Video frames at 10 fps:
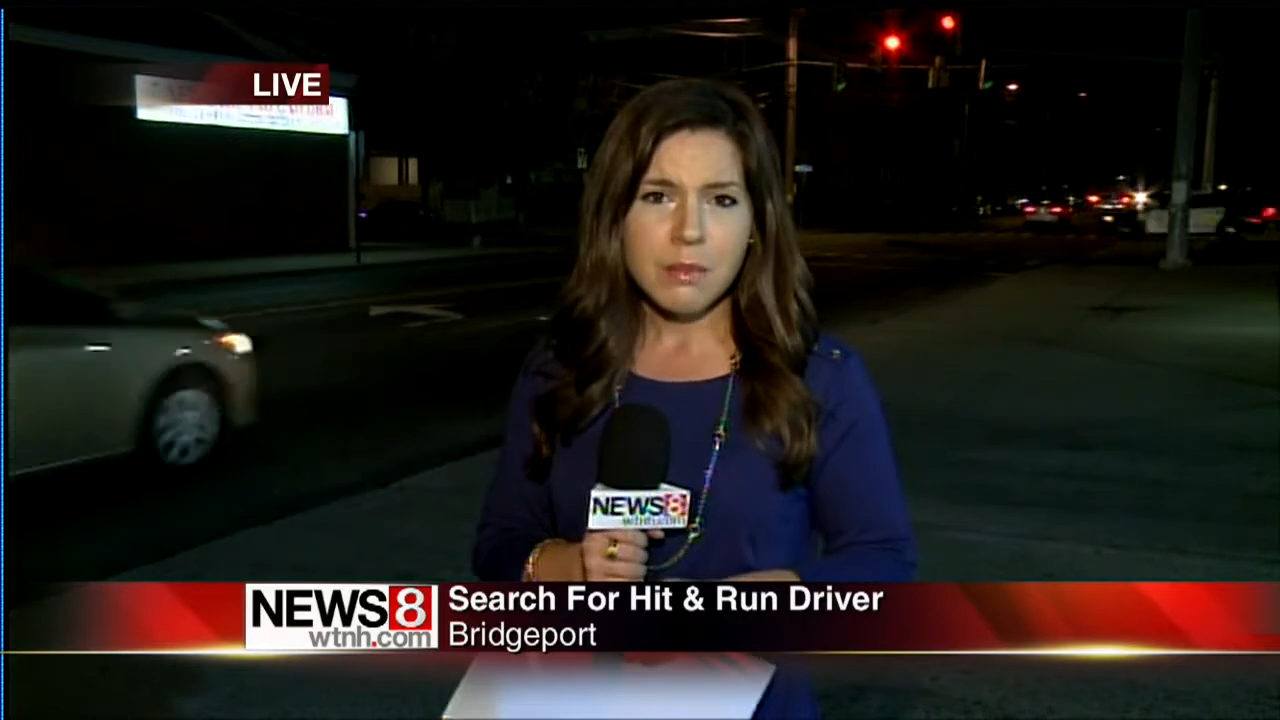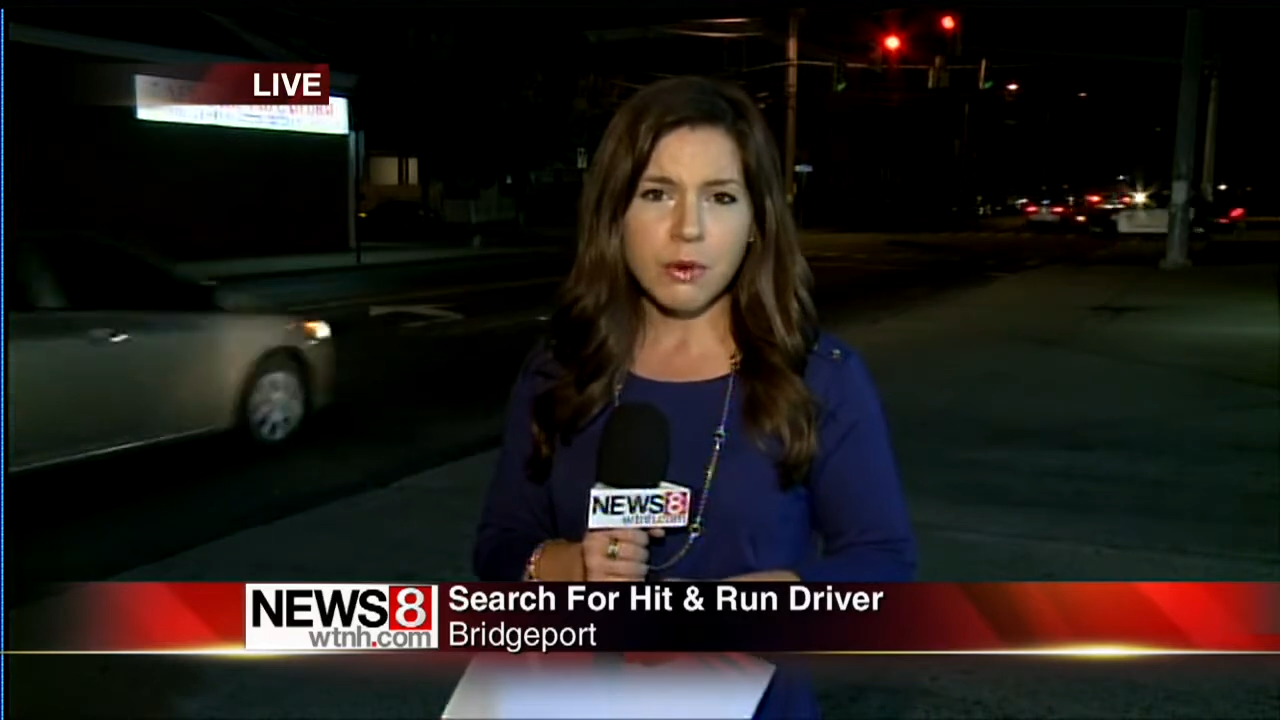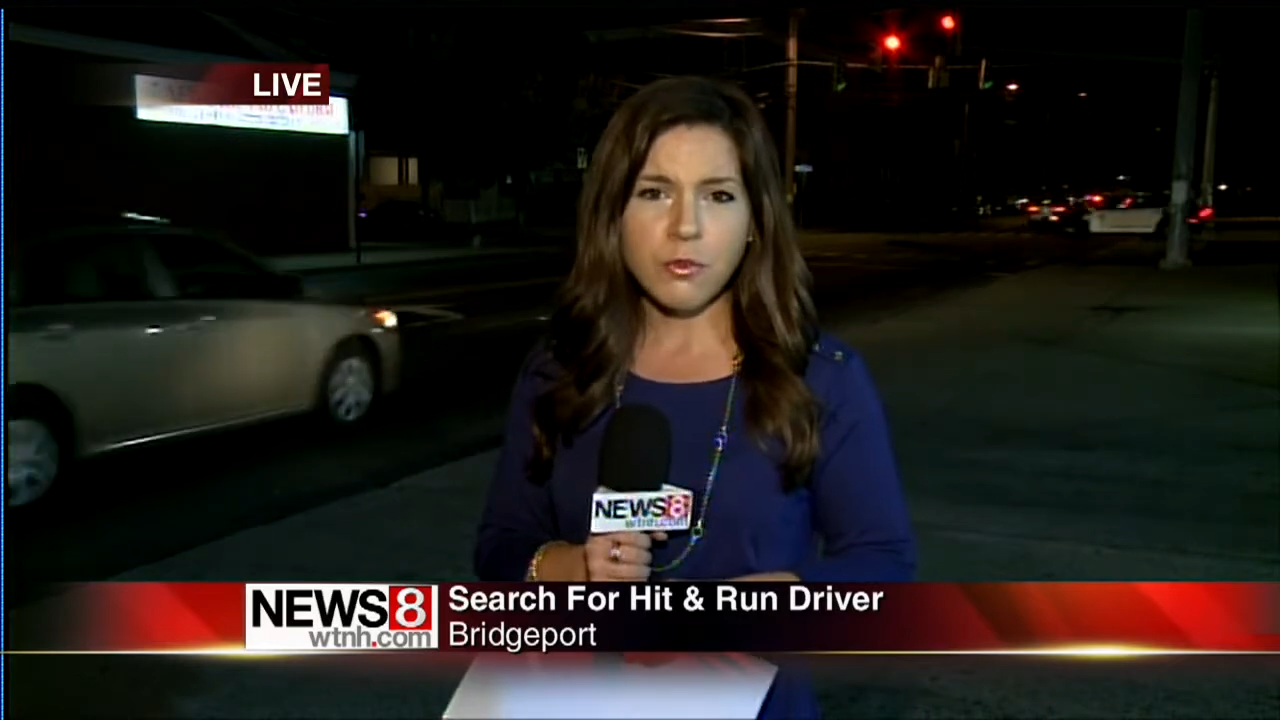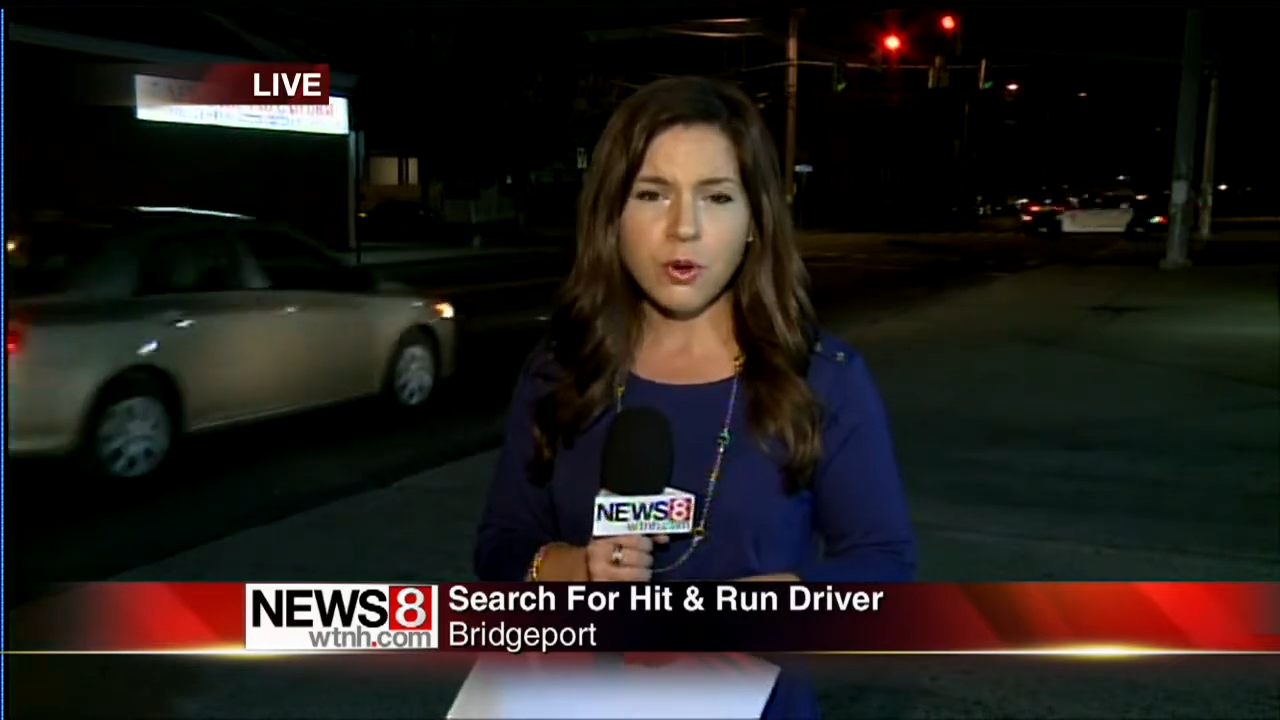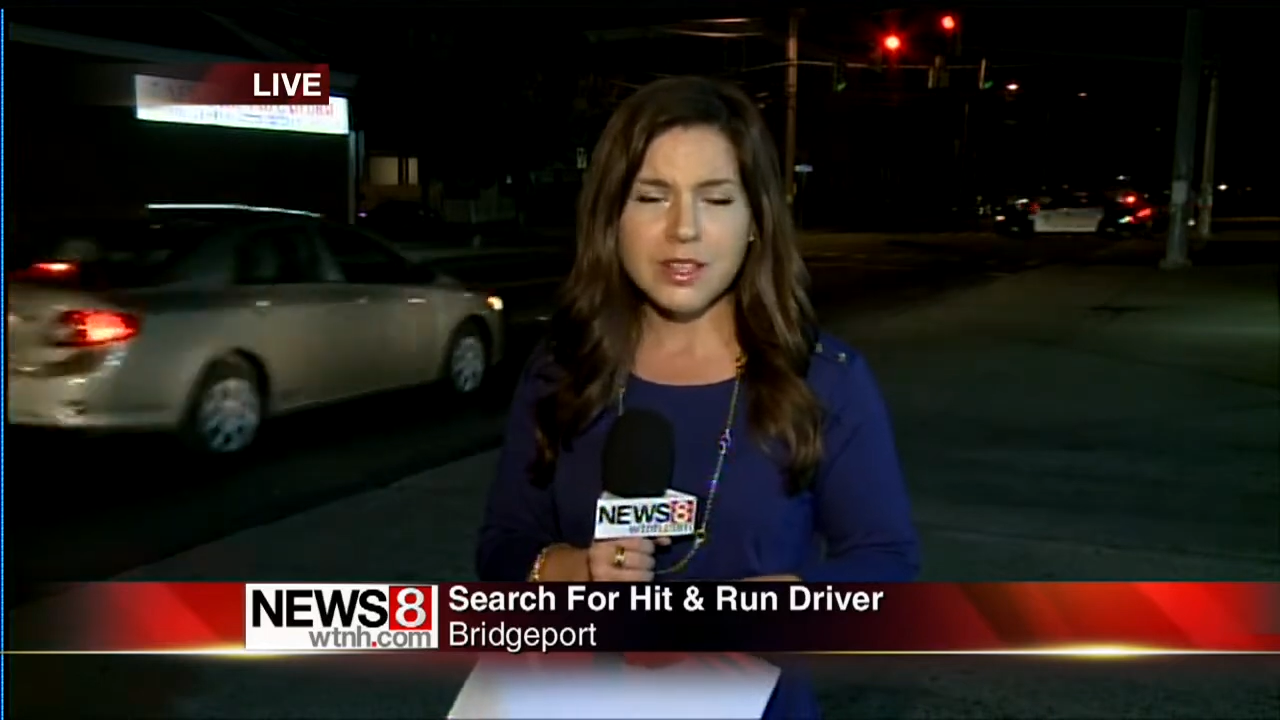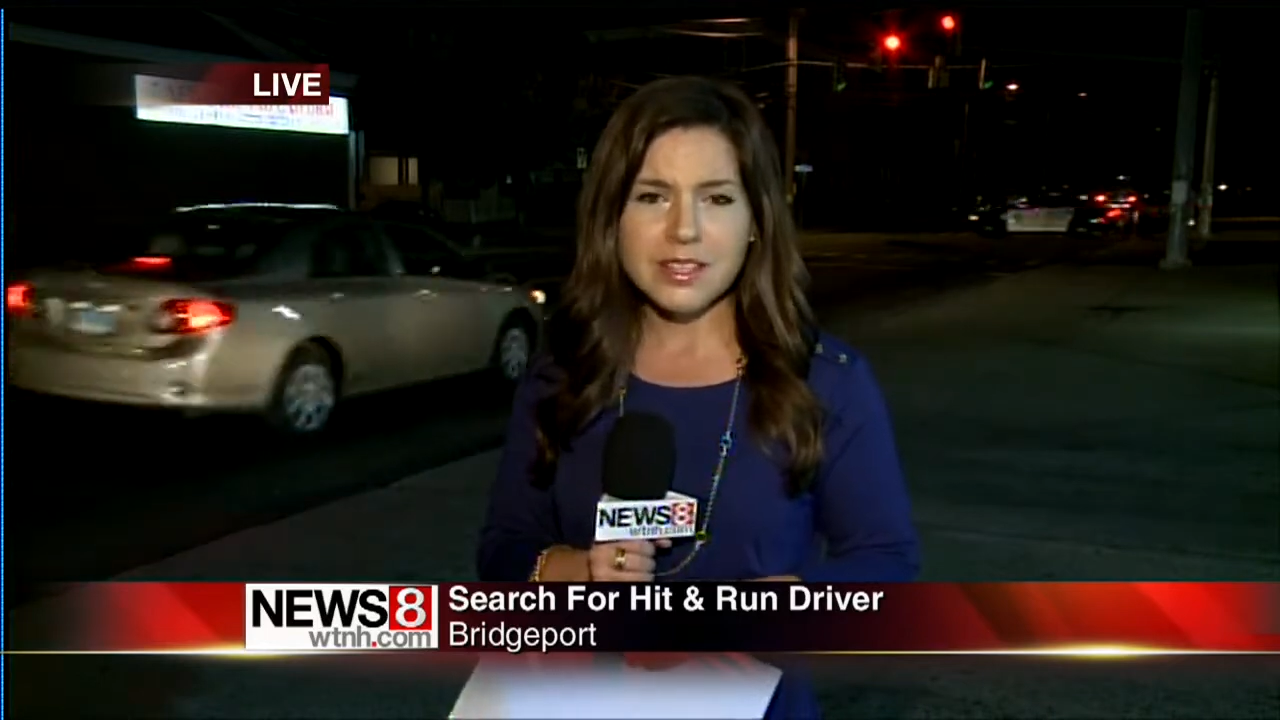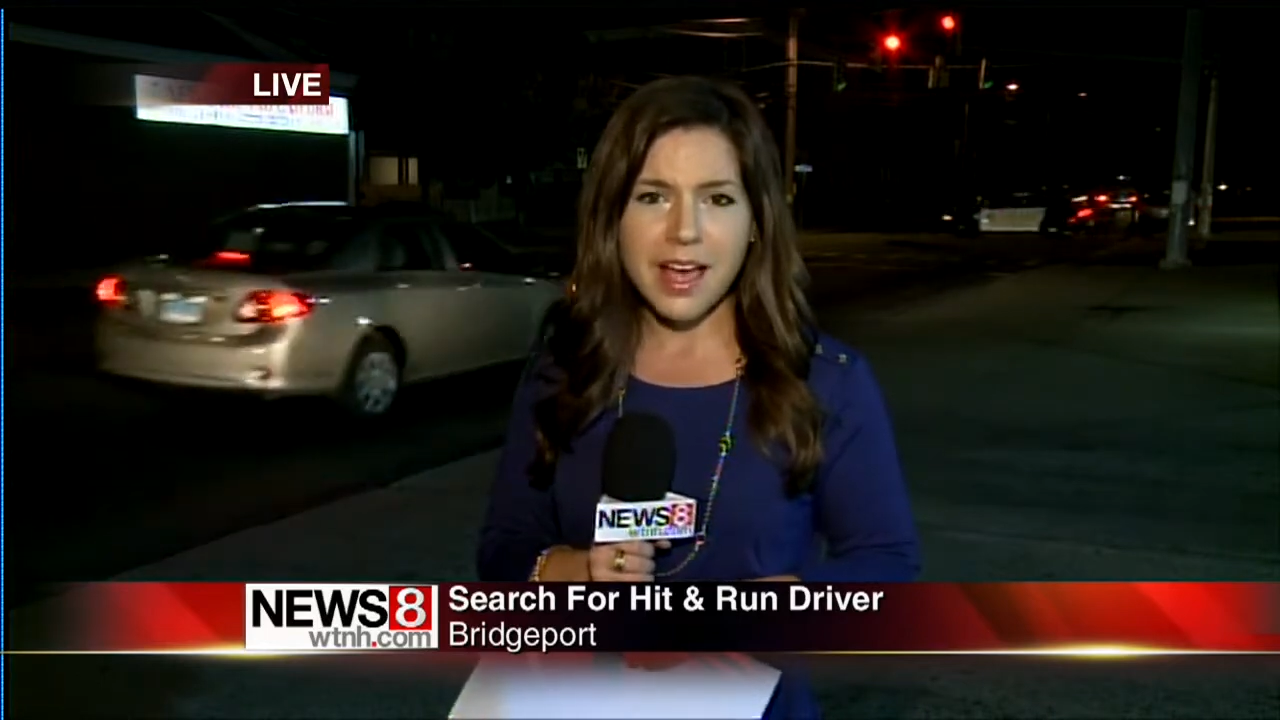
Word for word: Before this